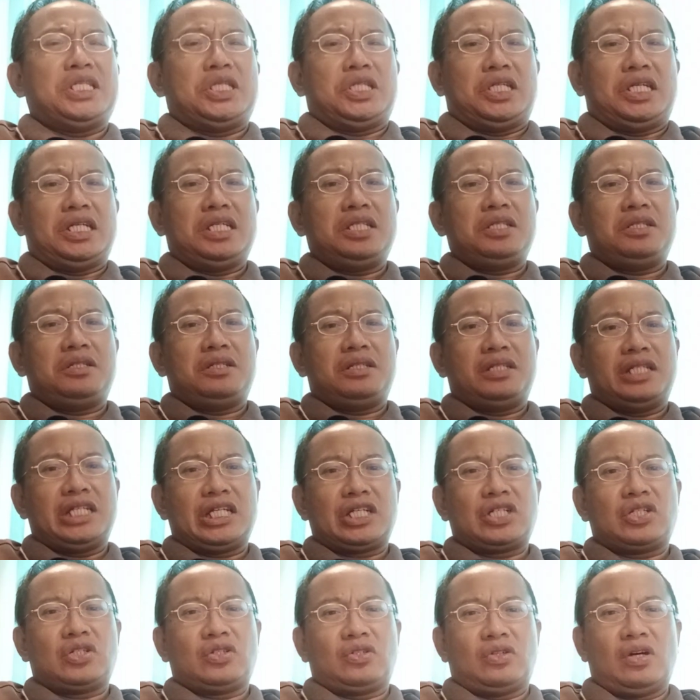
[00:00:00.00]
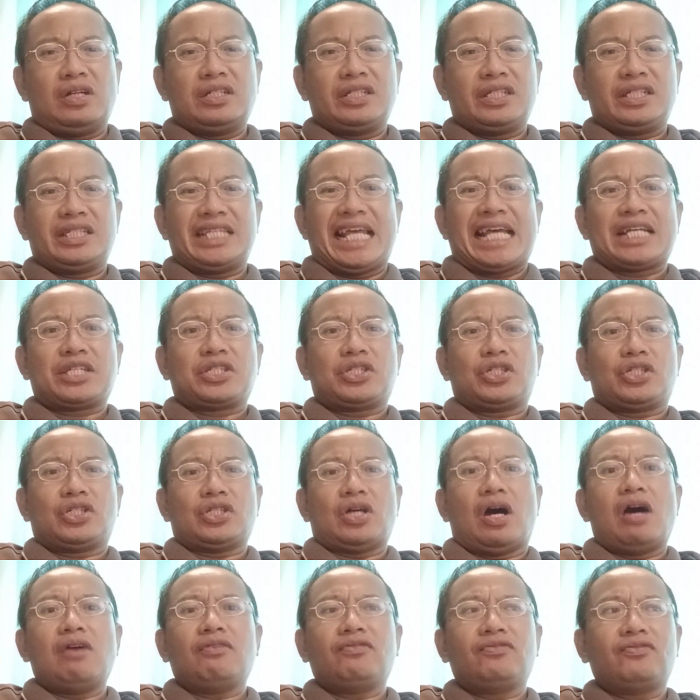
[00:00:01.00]
in the context
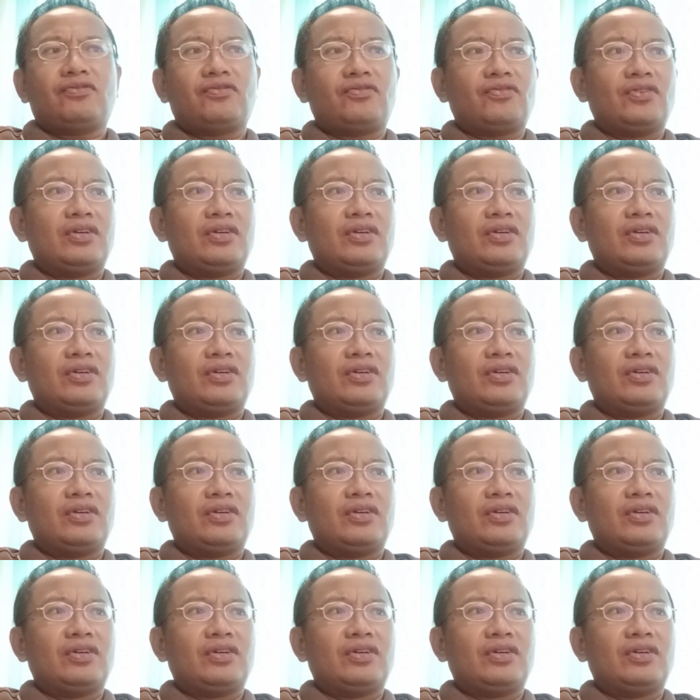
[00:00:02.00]
of